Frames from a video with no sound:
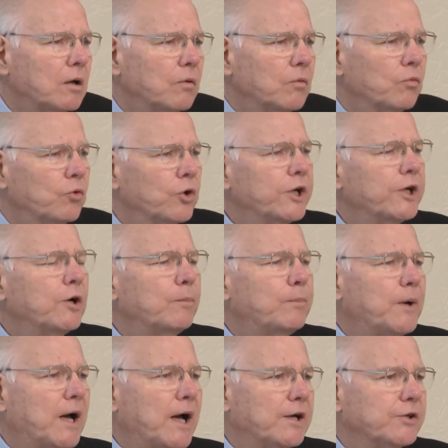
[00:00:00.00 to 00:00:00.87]
real
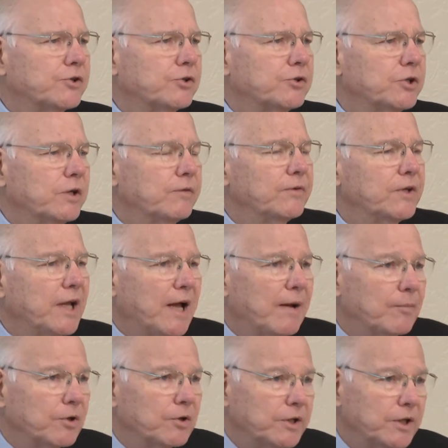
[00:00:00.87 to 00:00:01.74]
positive, and
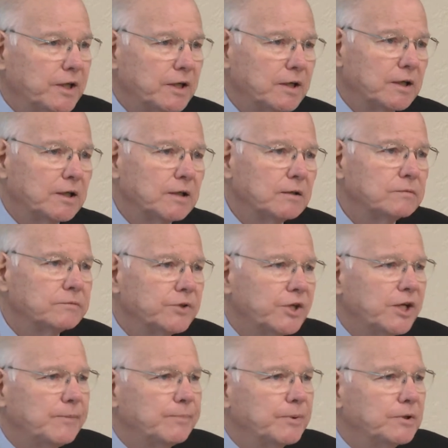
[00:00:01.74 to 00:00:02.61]
I'm going to get a little
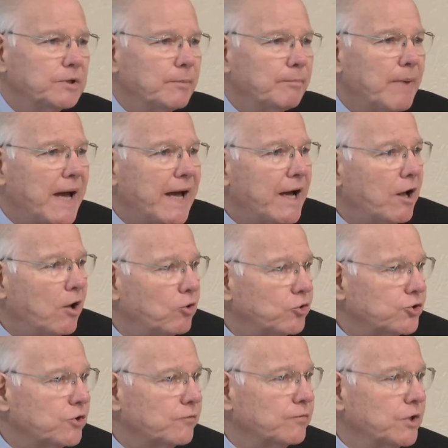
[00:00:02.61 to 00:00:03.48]
deep in the
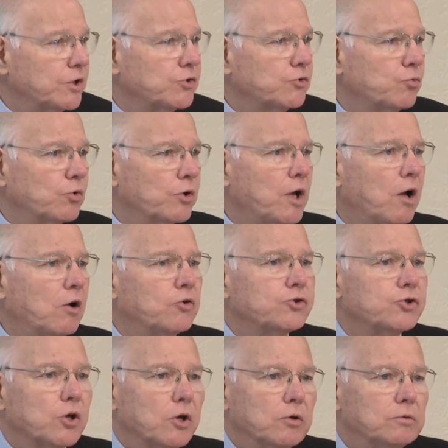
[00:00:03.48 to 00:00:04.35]
bowels of this one
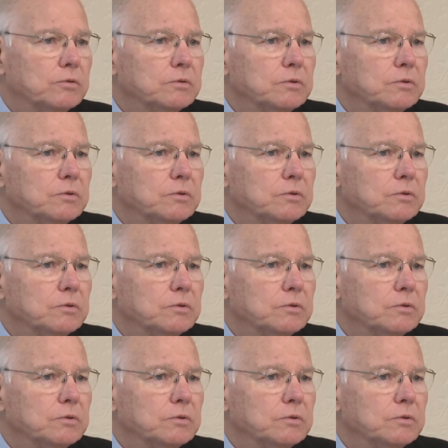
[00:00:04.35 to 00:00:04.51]
also.